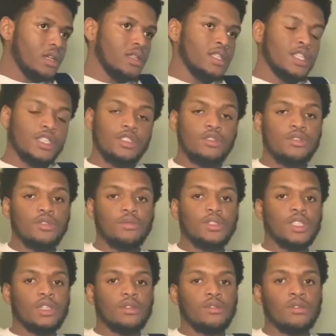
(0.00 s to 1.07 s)
this YouTube
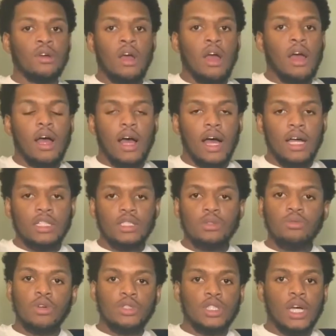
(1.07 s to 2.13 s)
channel, I just
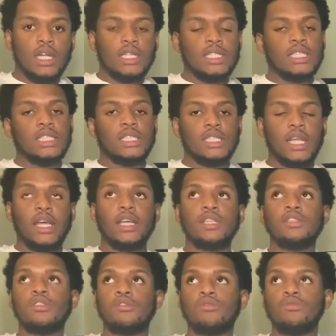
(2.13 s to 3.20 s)
want y'all to stay
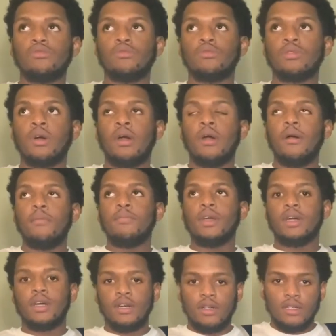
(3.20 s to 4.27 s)
tuned
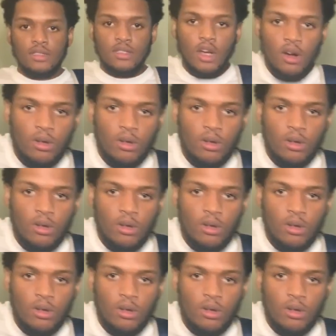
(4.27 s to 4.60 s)
because oh